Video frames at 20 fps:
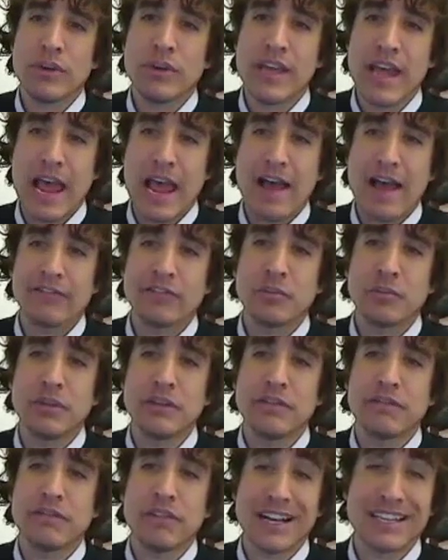we have to
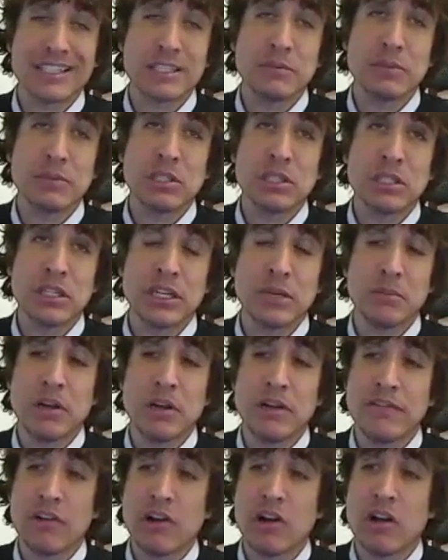be flexible and,
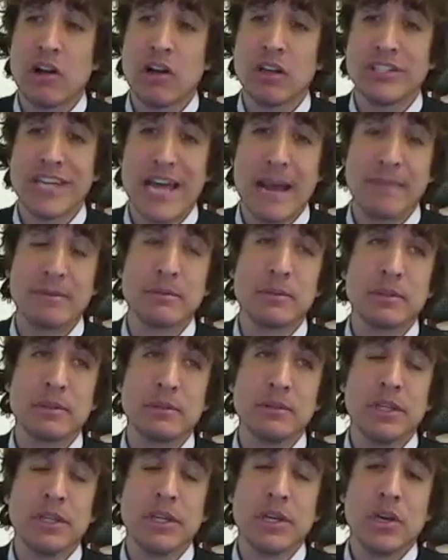above all, adaptable.
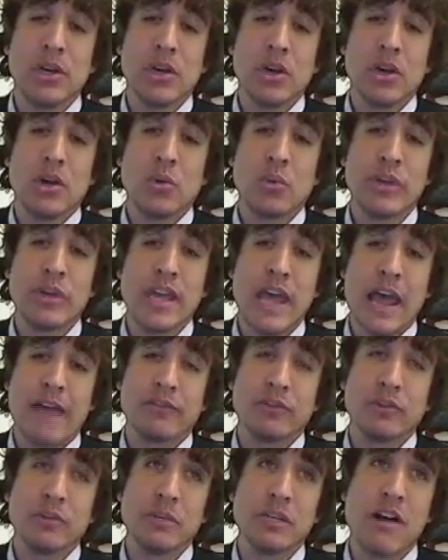We
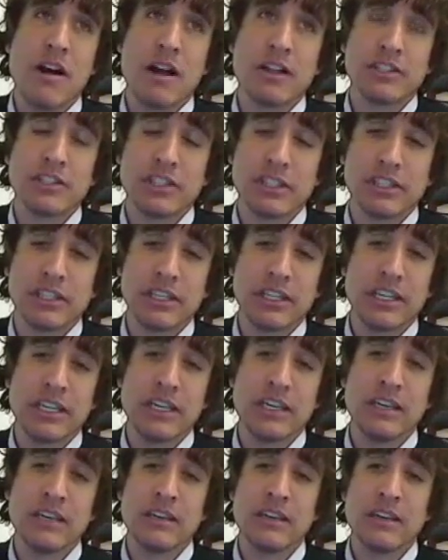have to be constantly
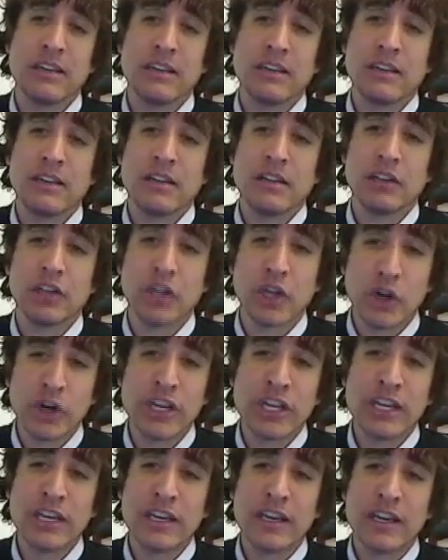
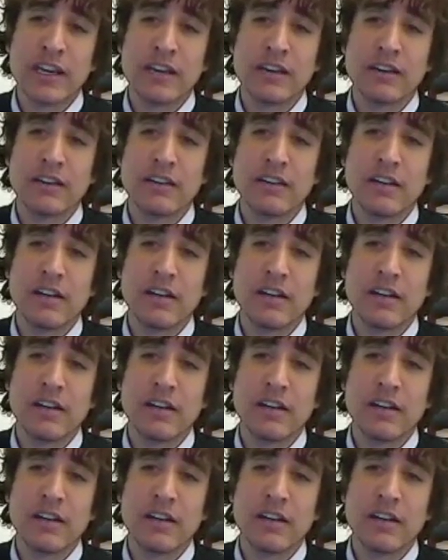learning and